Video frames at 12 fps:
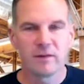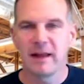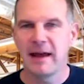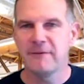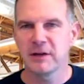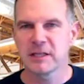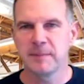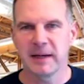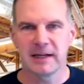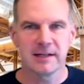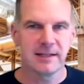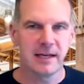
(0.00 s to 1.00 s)
life
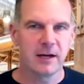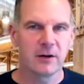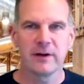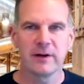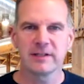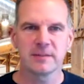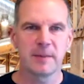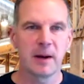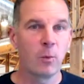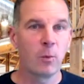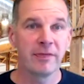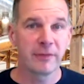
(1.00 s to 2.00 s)
expectancy increases by
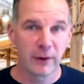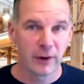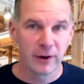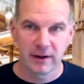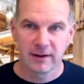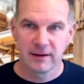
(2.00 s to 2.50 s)
1/3.